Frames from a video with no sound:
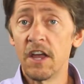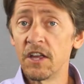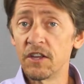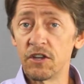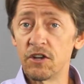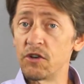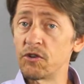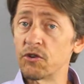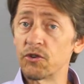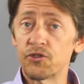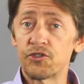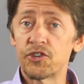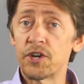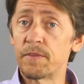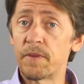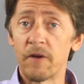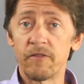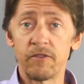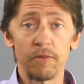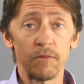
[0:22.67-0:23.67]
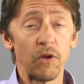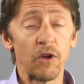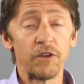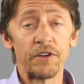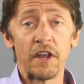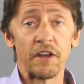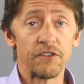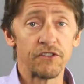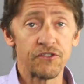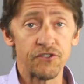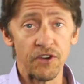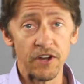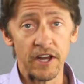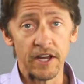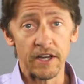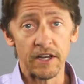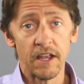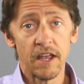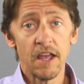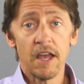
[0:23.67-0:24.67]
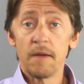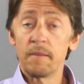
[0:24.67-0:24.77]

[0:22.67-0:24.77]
You'll trip over them going down the street.